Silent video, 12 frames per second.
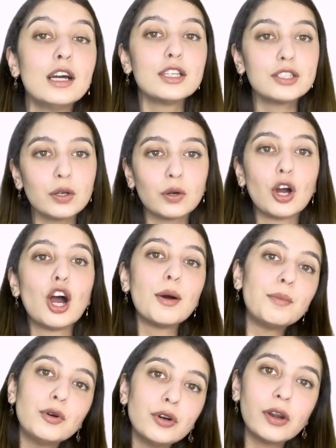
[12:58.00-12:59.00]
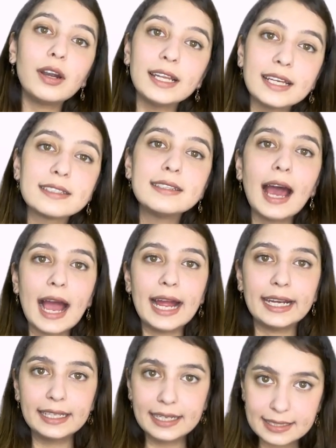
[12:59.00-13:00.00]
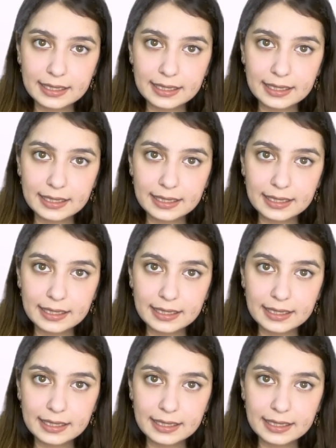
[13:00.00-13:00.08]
So, more or less the idea is